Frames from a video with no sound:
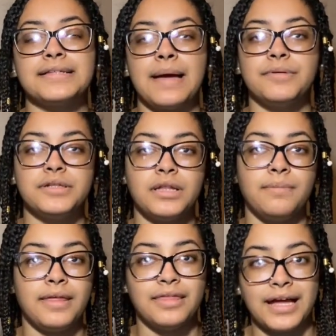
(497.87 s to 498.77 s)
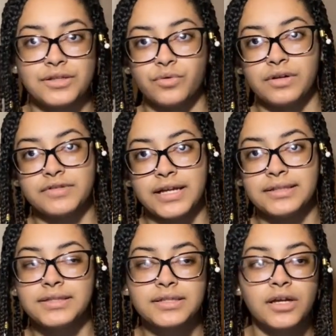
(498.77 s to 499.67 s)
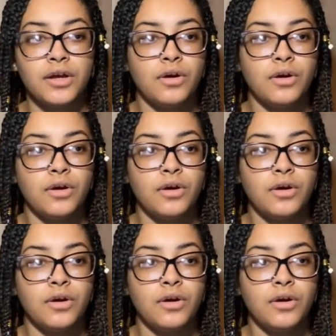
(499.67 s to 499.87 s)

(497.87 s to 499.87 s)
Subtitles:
happened to them in that sort of sense,